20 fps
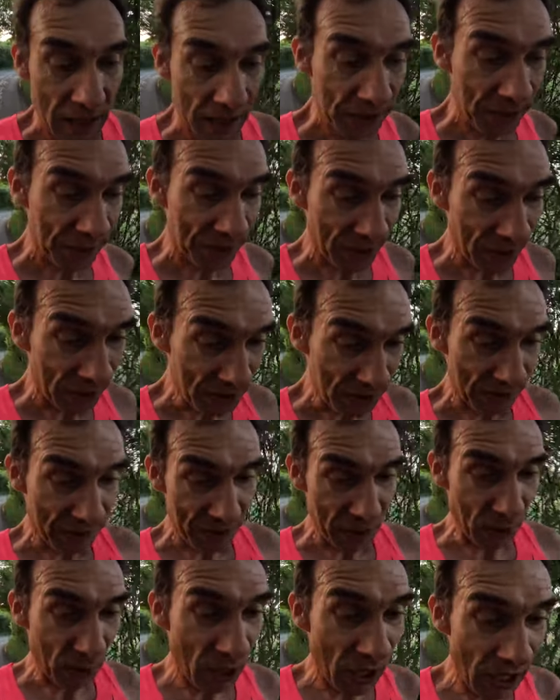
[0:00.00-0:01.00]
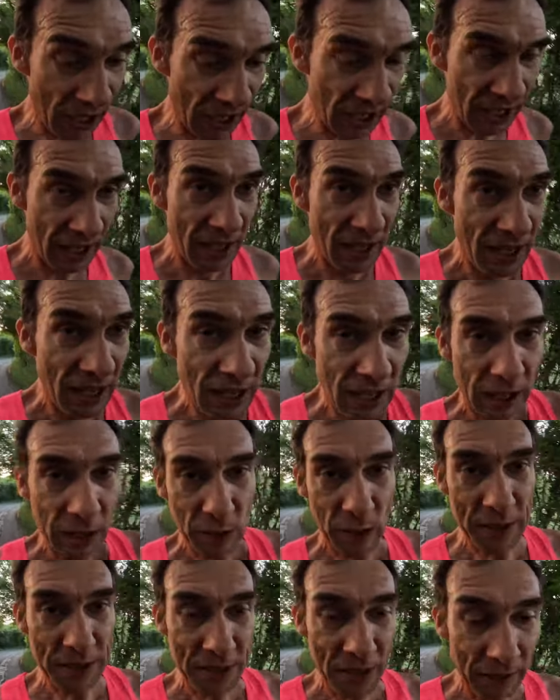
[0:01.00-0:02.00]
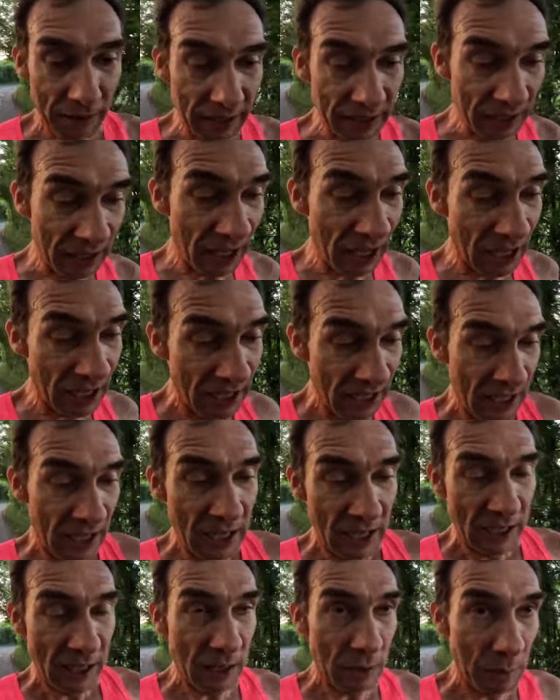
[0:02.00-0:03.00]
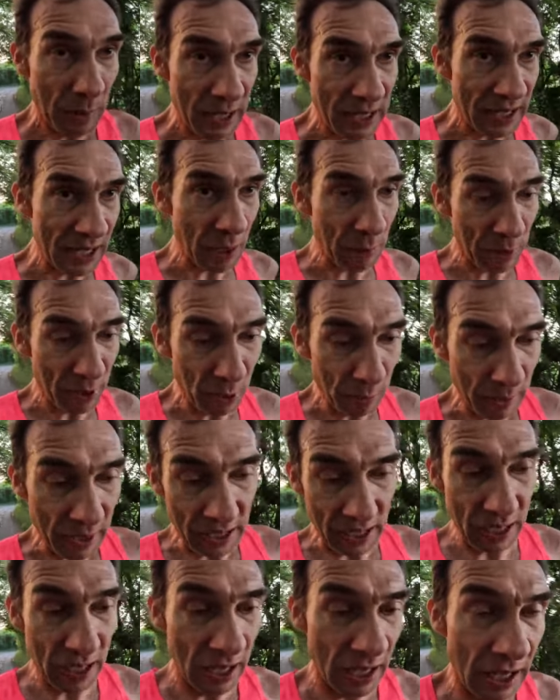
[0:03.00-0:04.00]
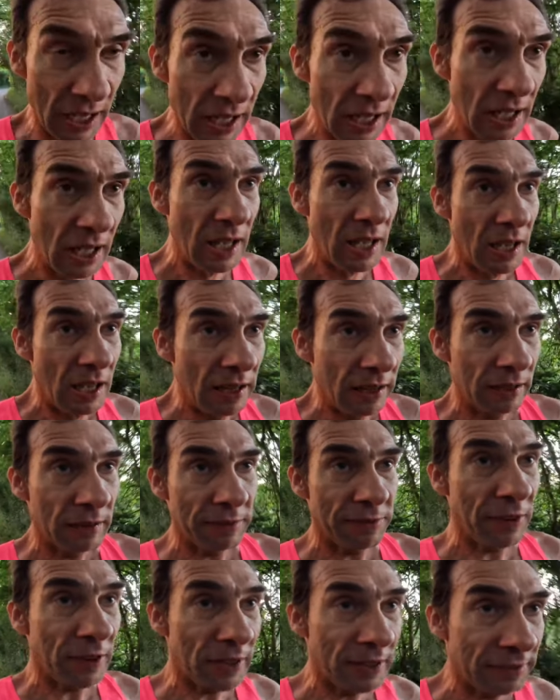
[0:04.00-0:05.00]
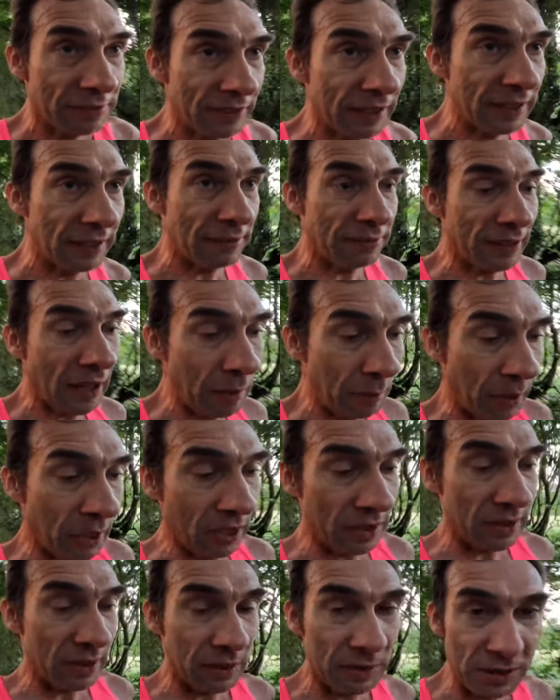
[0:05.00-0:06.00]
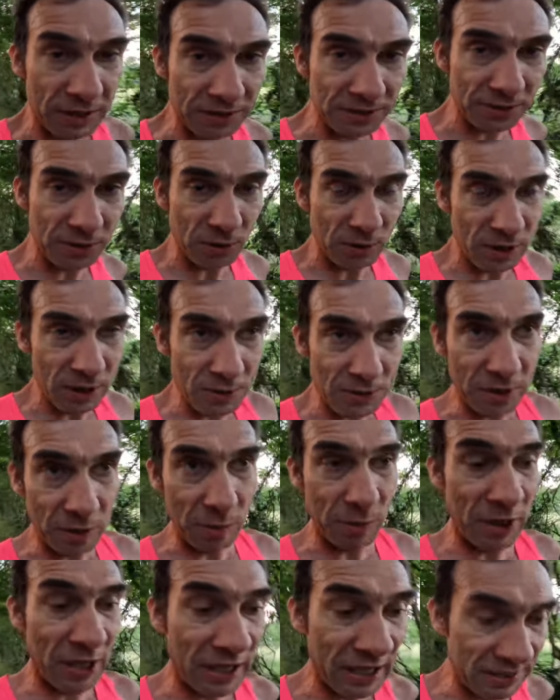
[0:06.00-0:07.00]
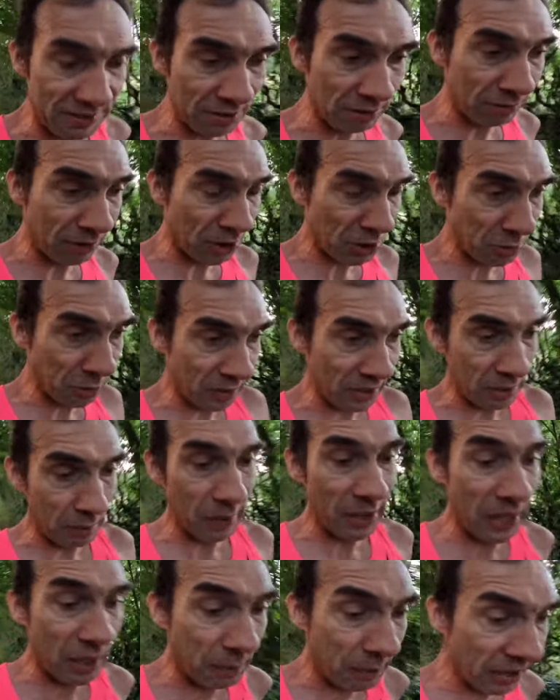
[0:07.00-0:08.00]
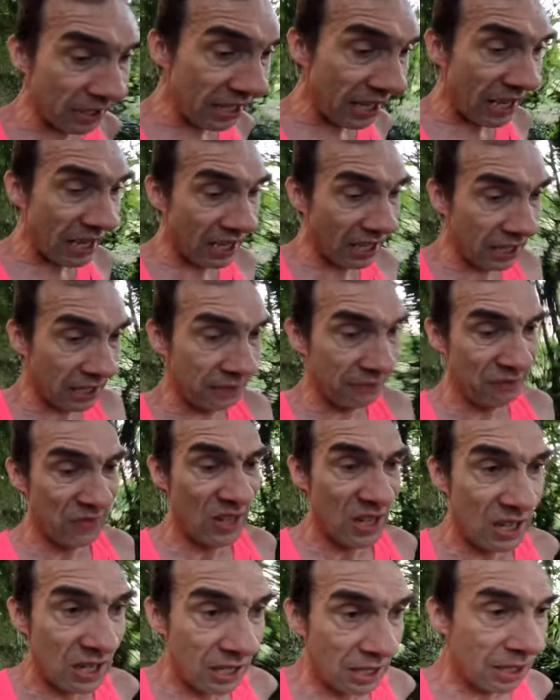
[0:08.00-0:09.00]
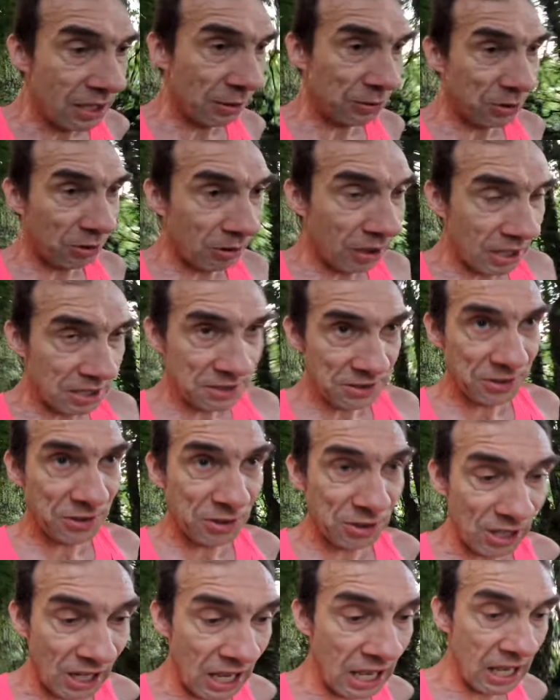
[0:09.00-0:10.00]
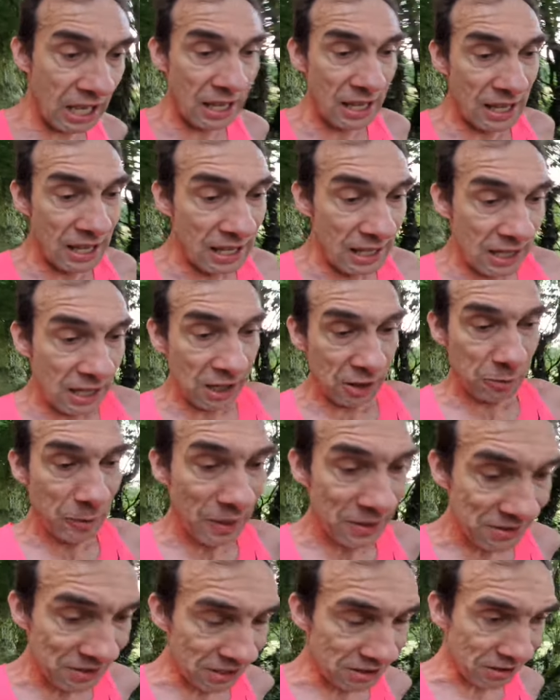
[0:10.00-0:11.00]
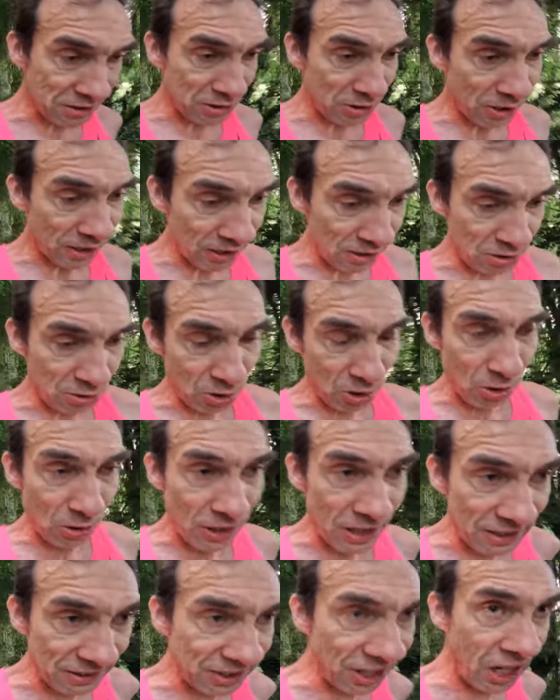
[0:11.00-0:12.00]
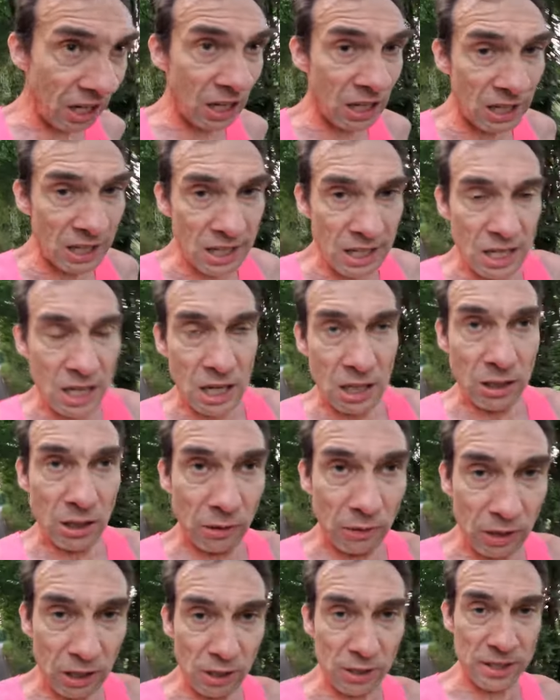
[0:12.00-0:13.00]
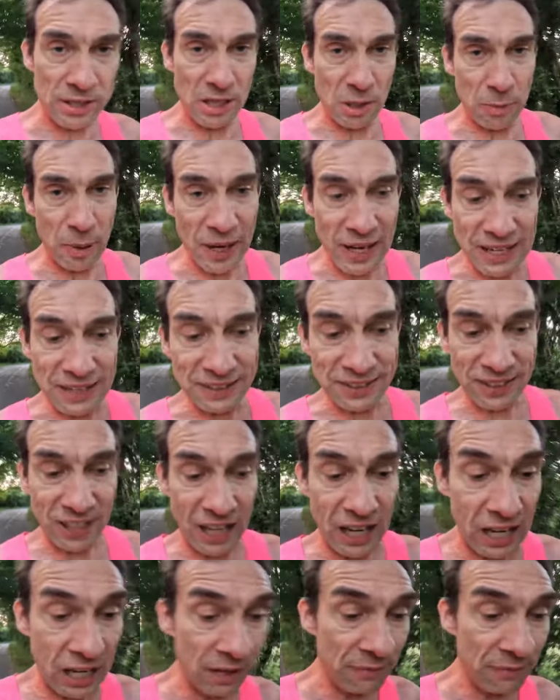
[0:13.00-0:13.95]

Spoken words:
This is starting to feel quite tiring. And mainly uphill bit. I think I finally found a flat bit. I think I need to do a U-turn when I hit to Rushford in a minute. But yeah, that was alright. Just as Matt said, just trying to control these, not really looking at the pace,